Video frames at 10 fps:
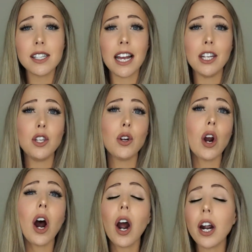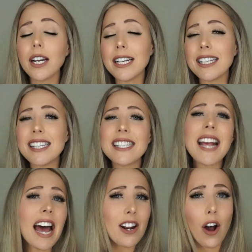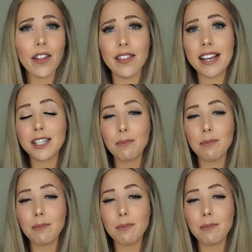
and your heart is set on this,